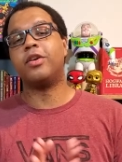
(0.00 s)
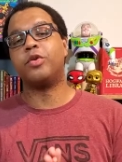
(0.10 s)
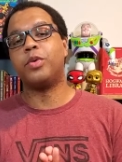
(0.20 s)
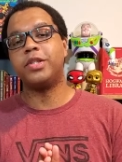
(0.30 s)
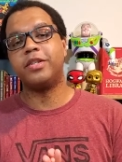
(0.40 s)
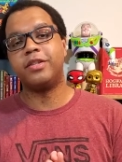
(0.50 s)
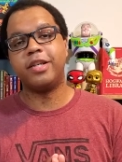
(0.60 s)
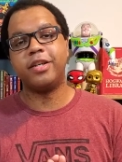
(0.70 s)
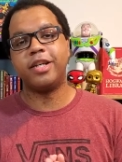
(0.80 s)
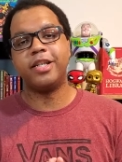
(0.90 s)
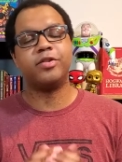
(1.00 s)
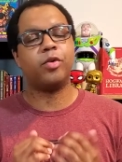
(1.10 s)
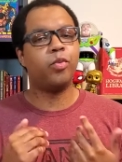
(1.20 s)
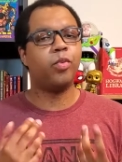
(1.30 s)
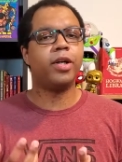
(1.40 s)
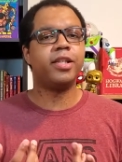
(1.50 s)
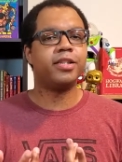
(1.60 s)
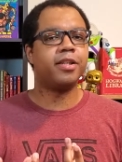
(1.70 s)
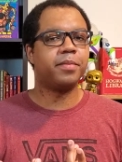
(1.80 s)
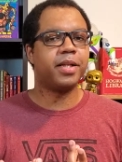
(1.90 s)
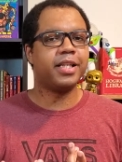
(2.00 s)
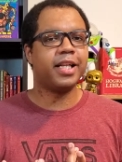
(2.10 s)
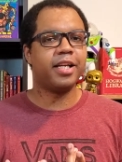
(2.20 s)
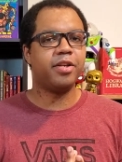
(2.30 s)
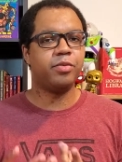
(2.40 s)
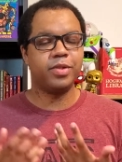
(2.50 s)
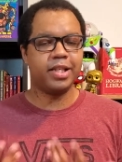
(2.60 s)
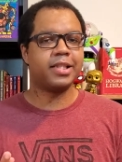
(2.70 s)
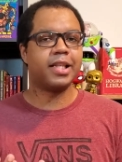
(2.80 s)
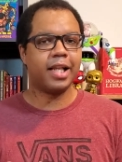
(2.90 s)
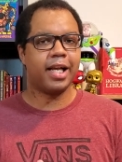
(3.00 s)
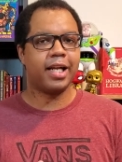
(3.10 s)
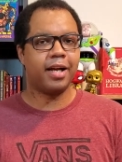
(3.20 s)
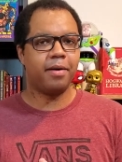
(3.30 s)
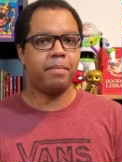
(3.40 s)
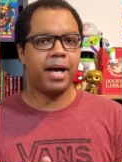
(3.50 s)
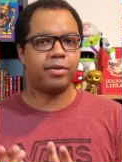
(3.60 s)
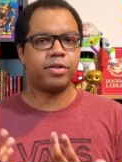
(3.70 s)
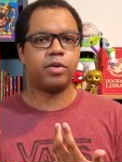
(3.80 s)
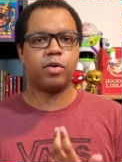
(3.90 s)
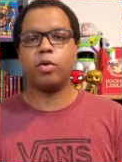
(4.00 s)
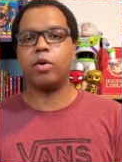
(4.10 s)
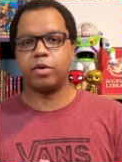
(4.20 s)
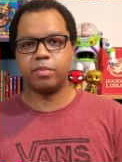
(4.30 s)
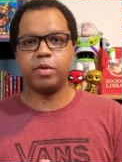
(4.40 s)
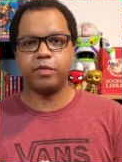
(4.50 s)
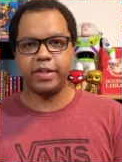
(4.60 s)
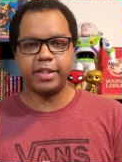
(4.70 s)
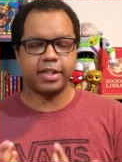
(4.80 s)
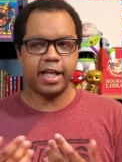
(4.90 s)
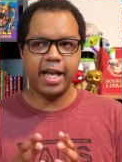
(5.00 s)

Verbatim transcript: hard question on here is, what is something that you dislike about horror movies?